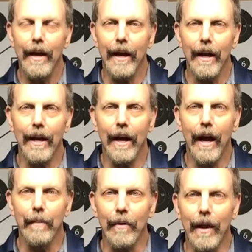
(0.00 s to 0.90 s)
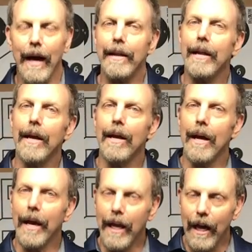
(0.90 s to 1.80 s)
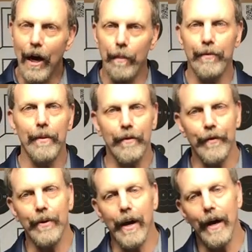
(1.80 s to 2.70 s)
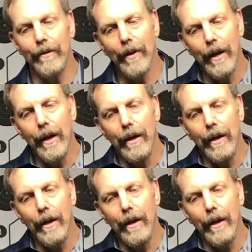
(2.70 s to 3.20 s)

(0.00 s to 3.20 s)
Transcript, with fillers: and I'm glad that I, I can help some of you guys.